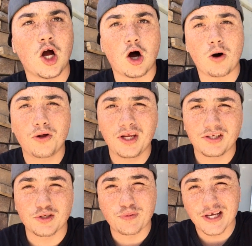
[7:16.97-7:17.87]
All it is
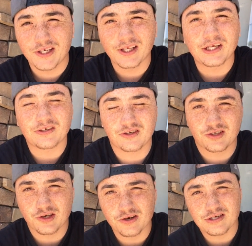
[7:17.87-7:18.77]
basically just a
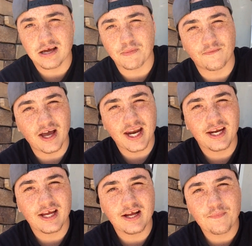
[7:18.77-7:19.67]
certain time of
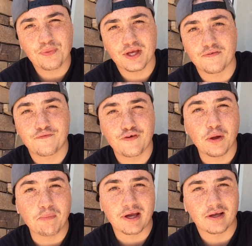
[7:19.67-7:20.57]
editing and
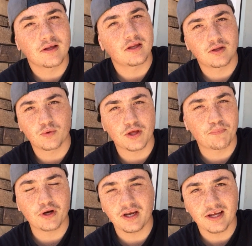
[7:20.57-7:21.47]
filming when you
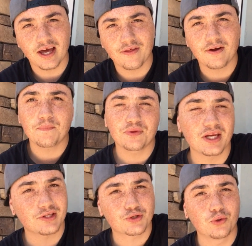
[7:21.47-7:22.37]
put it together,
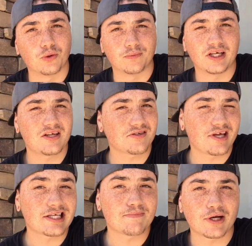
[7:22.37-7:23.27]
and it's cool. It does
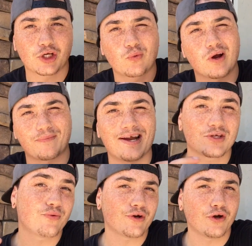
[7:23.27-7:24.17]
take some extra work, but I
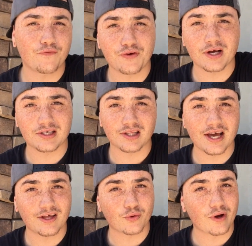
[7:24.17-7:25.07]
just want to know if you guys
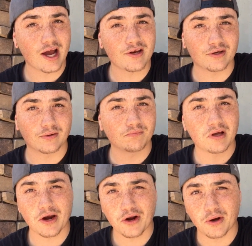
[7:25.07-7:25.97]
like it the way I do.
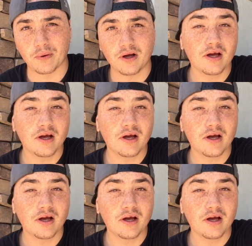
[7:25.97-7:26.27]
I don't know.